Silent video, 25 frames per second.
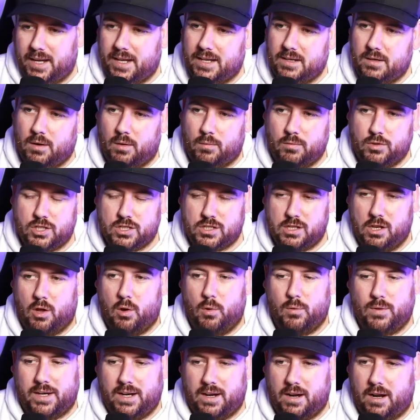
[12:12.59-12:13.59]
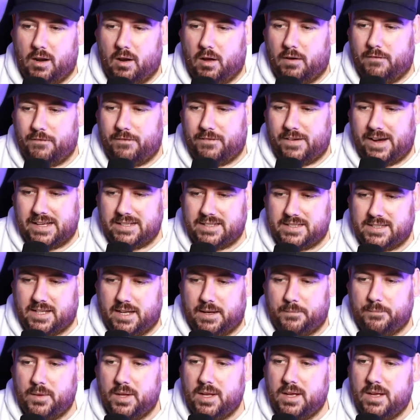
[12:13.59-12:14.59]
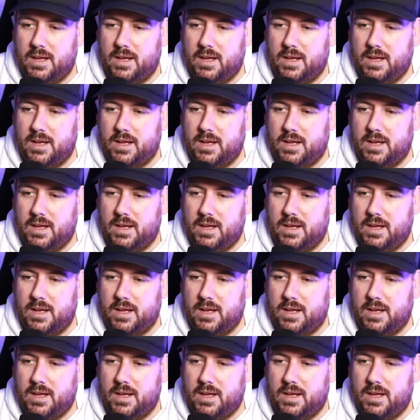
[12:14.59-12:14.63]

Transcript: It will just load in a lot faster.